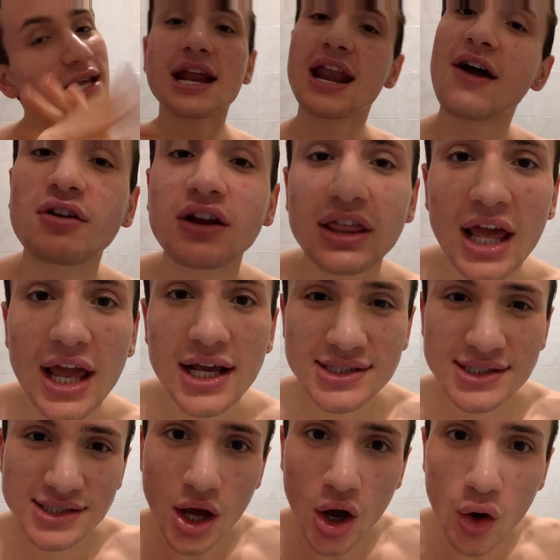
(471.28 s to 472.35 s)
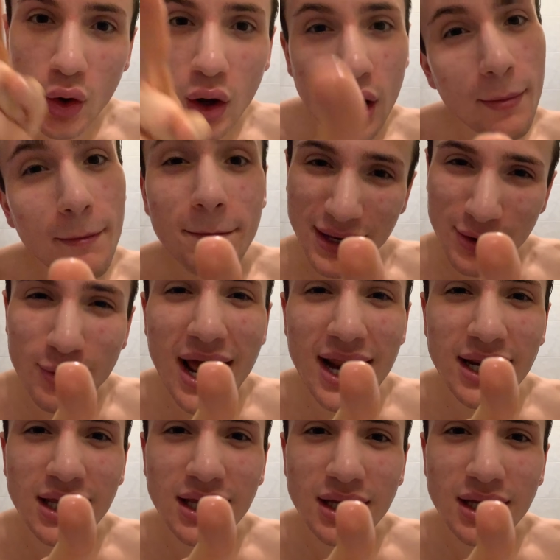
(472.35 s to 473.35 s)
and everything. So be ready.